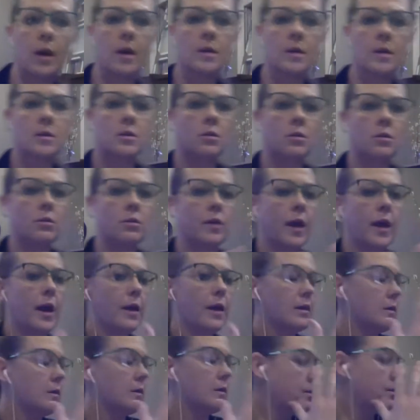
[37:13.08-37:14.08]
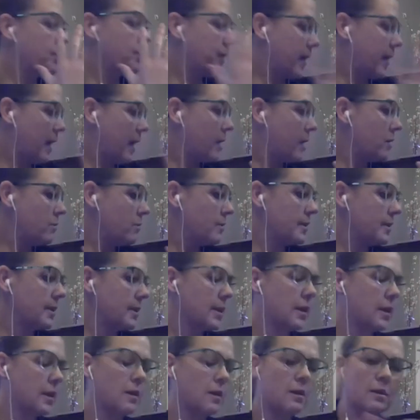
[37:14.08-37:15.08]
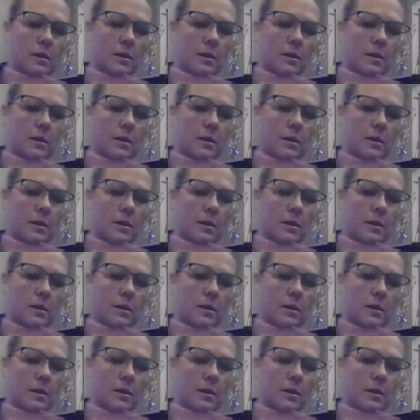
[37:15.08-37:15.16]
So that the piano is here, the